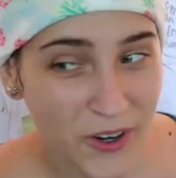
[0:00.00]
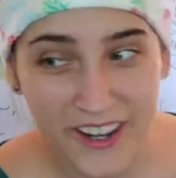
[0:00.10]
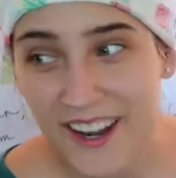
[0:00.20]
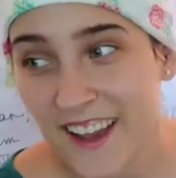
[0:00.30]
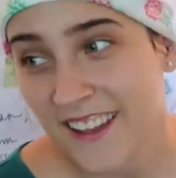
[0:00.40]

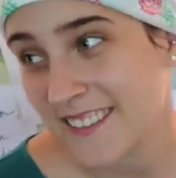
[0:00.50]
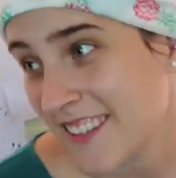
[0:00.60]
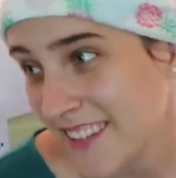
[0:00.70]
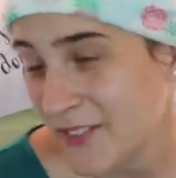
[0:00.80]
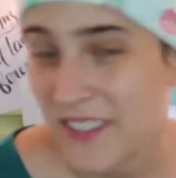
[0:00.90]

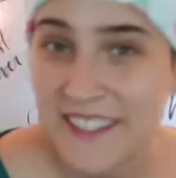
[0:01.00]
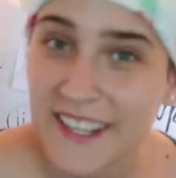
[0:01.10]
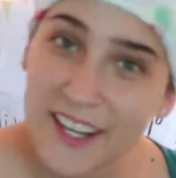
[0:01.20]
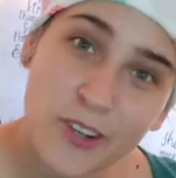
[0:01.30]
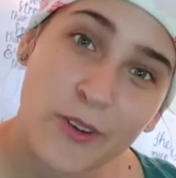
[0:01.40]
Organizing,
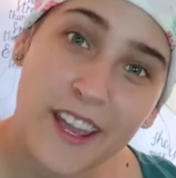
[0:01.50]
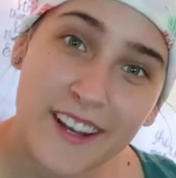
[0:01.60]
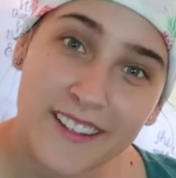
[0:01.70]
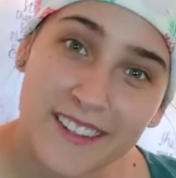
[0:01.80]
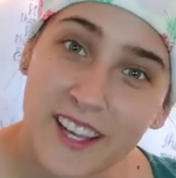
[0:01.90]
redecorating